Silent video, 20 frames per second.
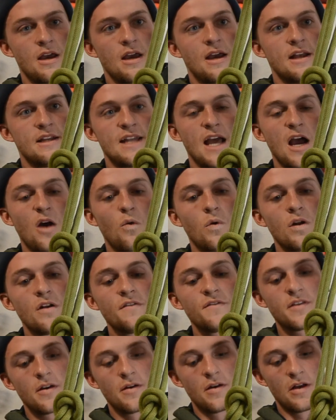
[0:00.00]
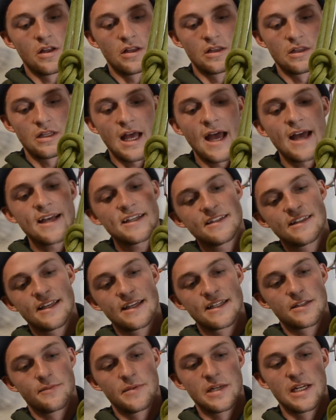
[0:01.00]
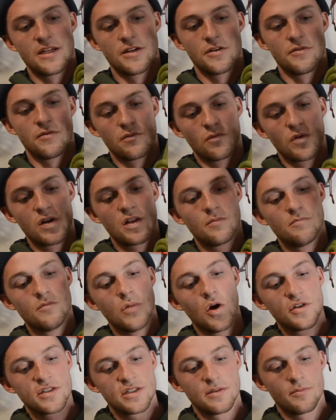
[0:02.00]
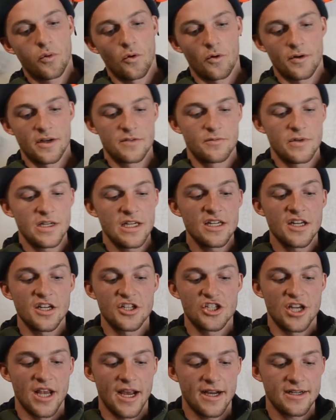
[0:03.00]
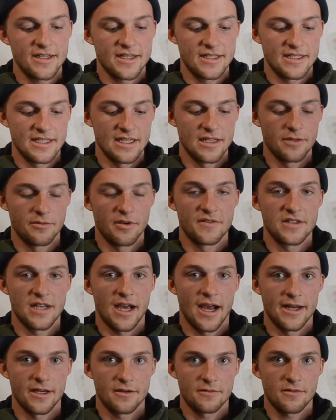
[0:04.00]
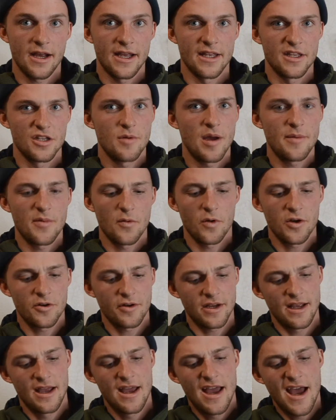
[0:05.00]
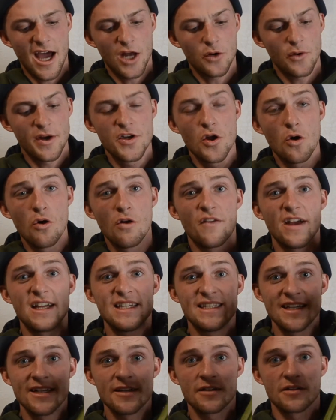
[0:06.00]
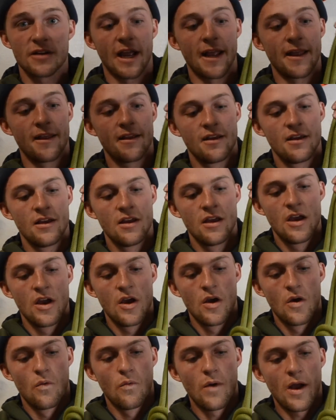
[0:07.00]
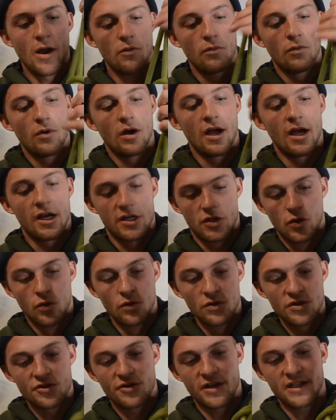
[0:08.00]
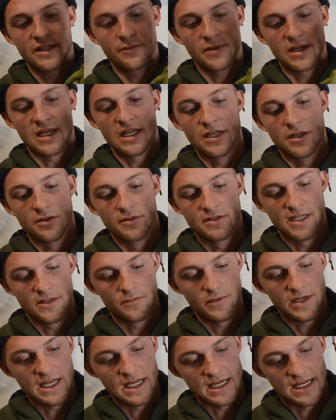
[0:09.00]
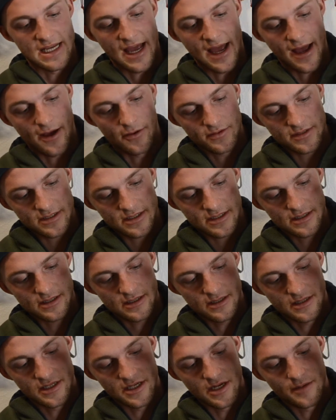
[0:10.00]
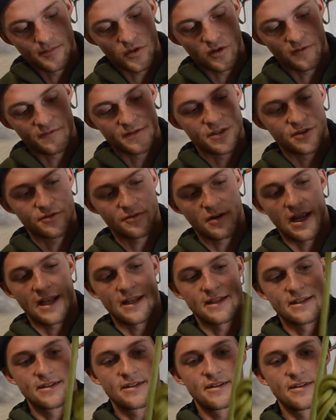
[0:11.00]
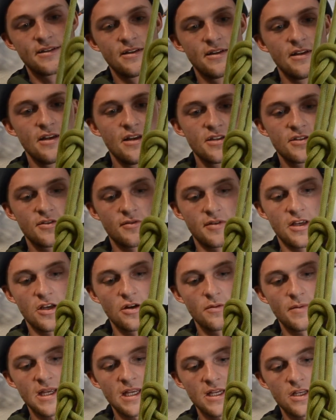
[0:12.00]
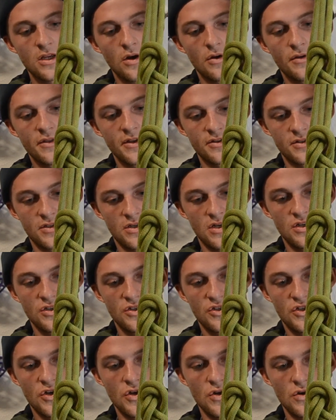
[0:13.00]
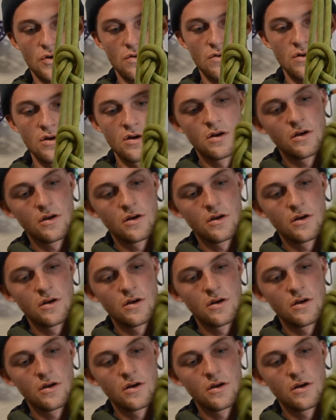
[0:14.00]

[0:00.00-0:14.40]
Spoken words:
Now, one of the last things that we need to do, and one of the most important, is we need to check to see that we've tied it right. You might be wondering, how do I know if I did it right? Well, a cool trick that we can use is we can count the number of strands. So here we can go, there's 2,